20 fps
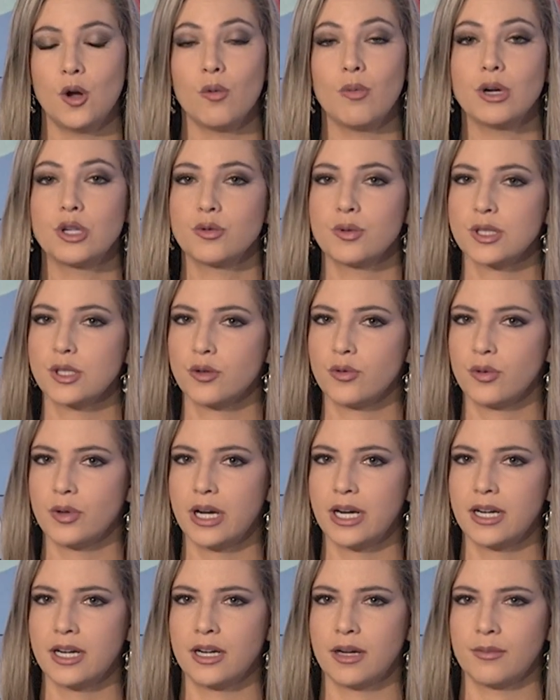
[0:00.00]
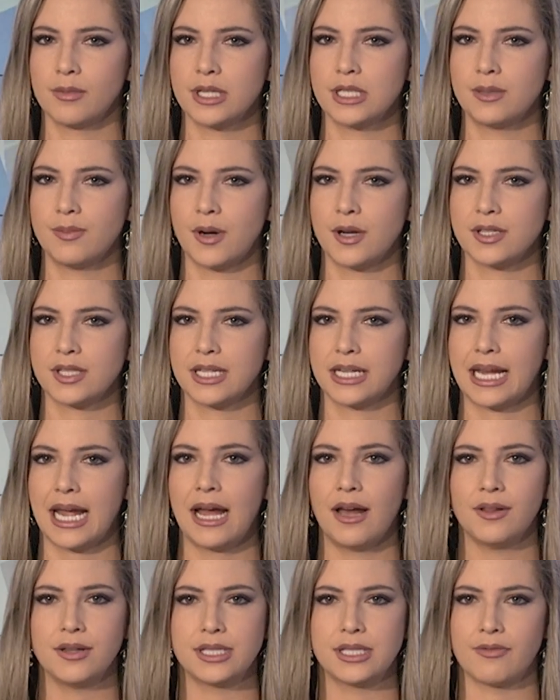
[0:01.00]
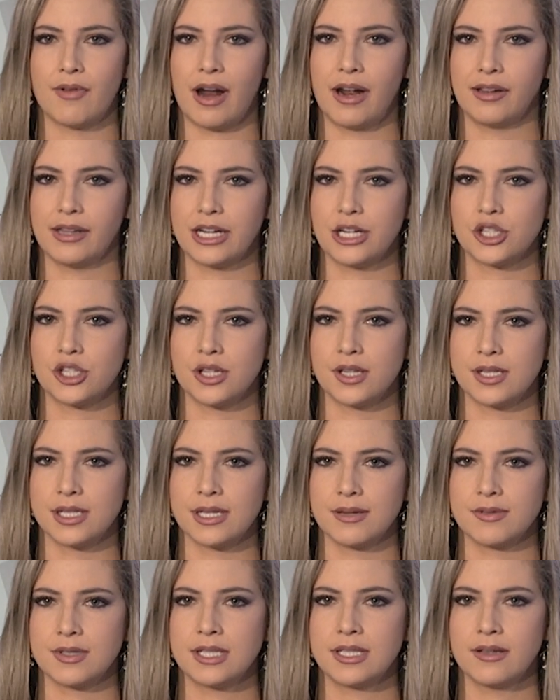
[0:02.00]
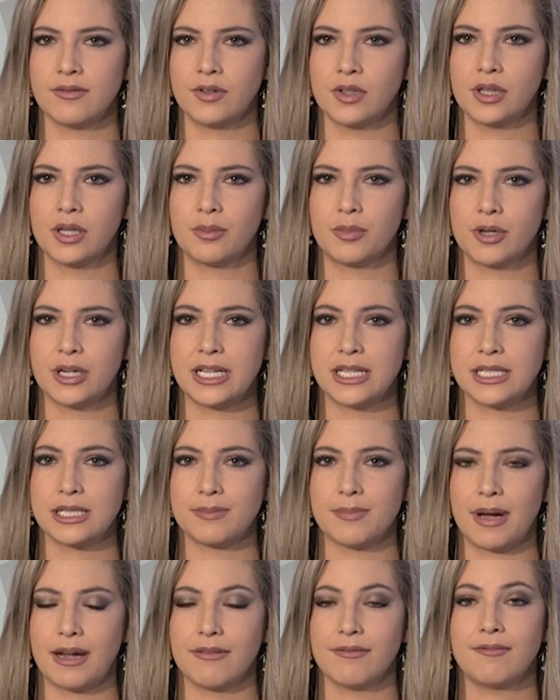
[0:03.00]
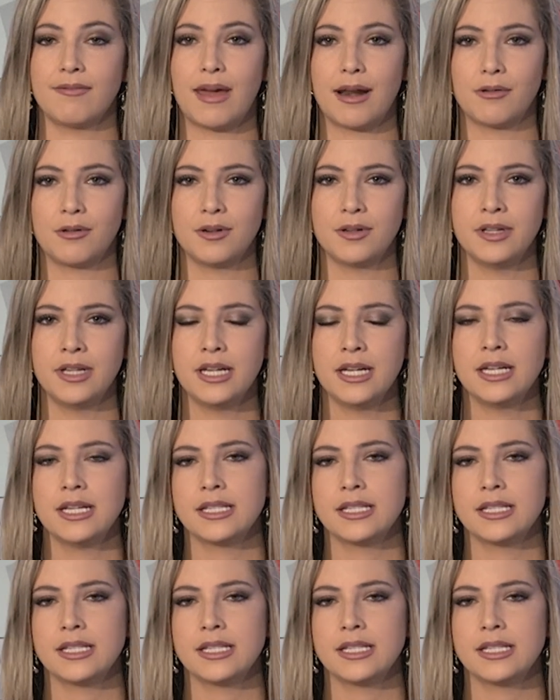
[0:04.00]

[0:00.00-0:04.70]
which was created in response to countless violations of civil liberties by federal,